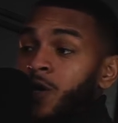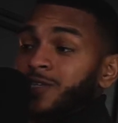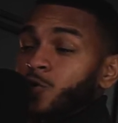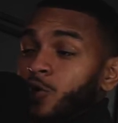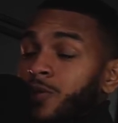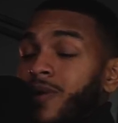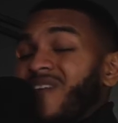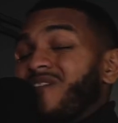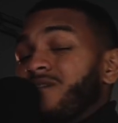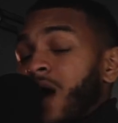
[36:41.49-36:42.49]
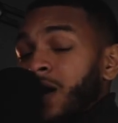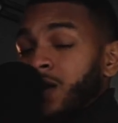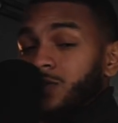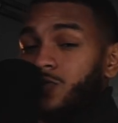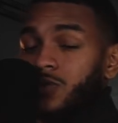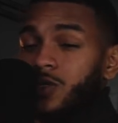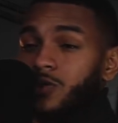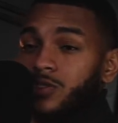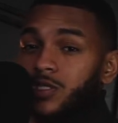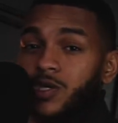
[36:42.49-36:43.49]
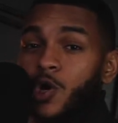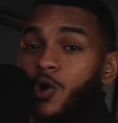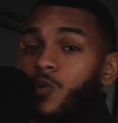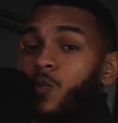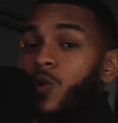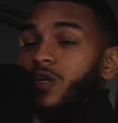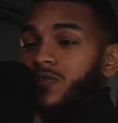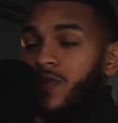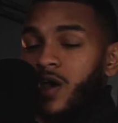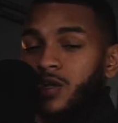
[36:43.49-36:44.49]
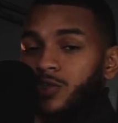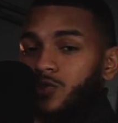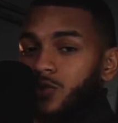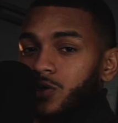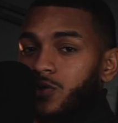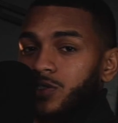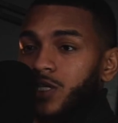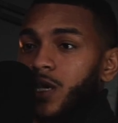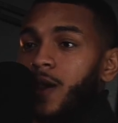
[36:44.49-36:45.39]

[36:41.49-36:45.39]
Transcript: I talked about financial literacy. What is financial literacy?